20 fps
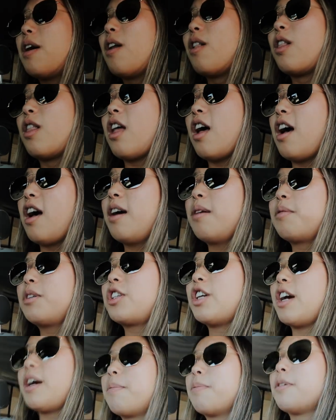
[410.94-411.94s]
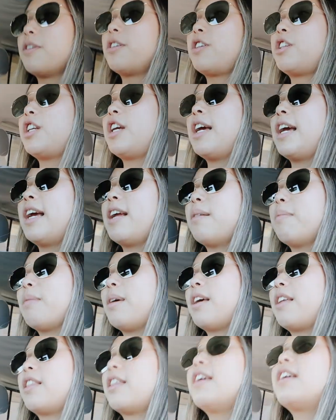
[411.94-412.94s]
a lot, which I appreciate, and I'm
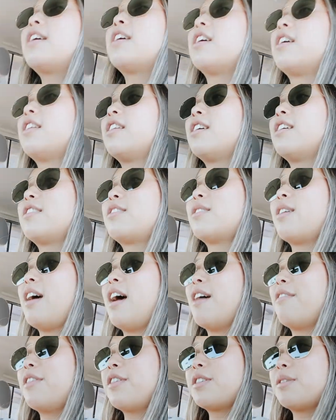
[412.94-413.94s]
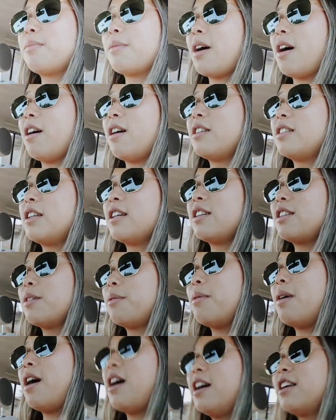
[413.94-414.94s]
like, thank goodness, so I have like some content to
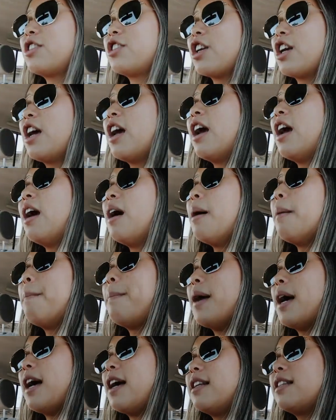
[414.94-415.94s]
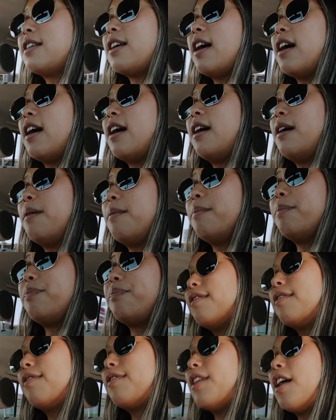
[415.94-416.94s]
watch. But
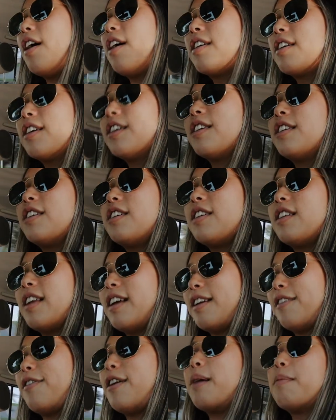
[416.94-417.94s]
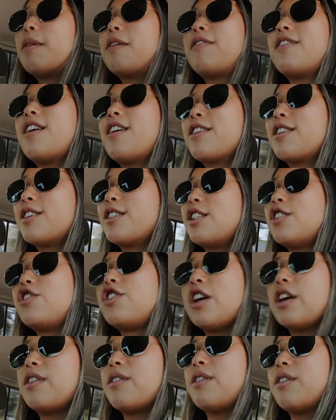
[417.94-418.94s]
vlogger, like family vloggers in
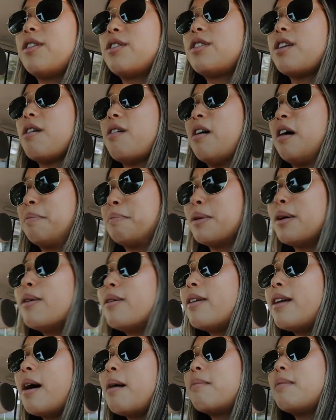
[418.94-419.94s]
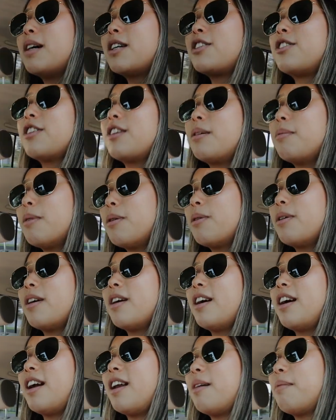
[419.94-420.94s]
general, don't upload that much anymore,
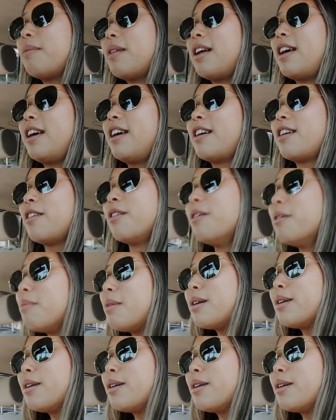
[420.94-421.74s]
and I'm like, who am